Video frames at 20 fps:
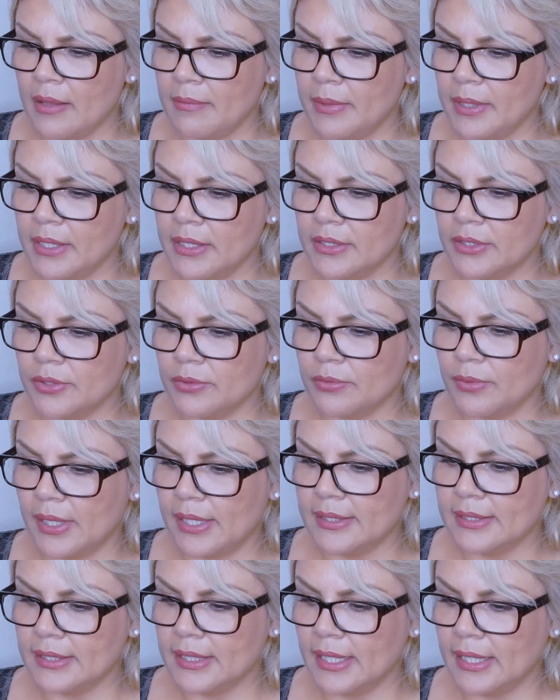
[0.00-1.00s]
I've been into
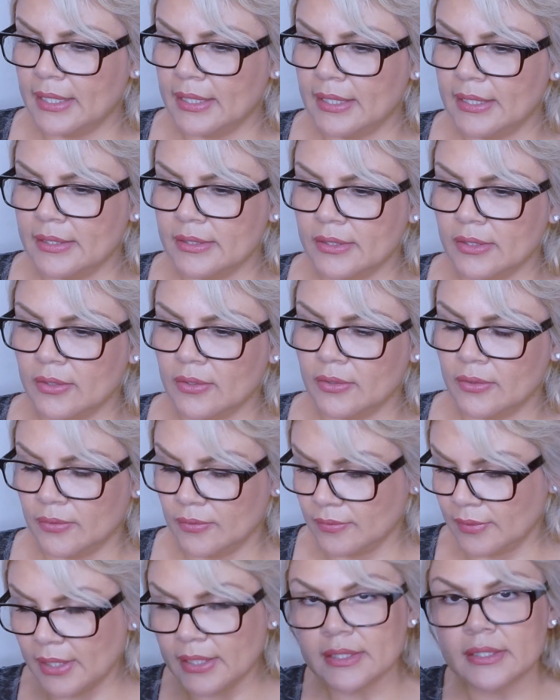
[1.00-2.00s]
reds lately,
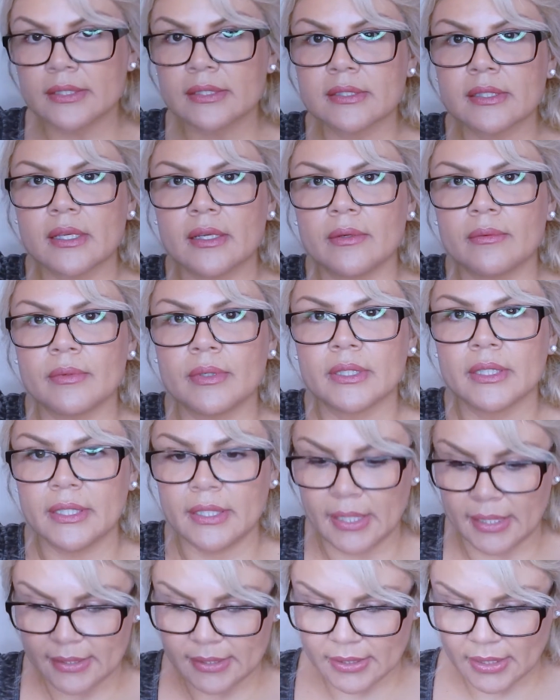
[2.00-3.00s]
so that's a really
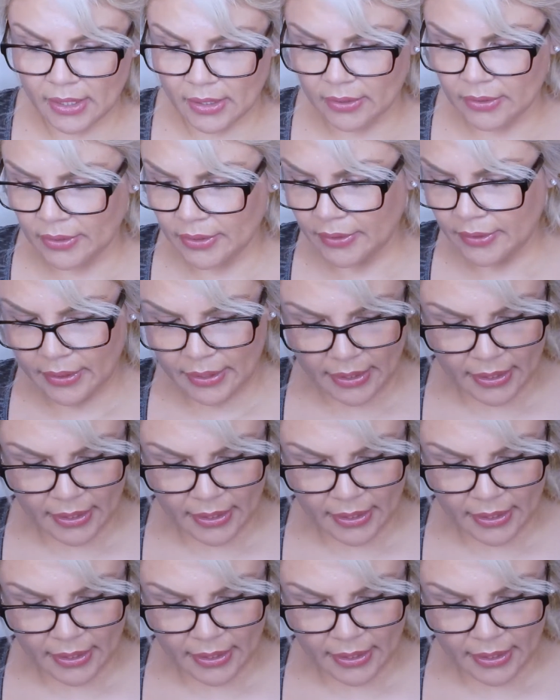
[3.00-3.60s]
nice color.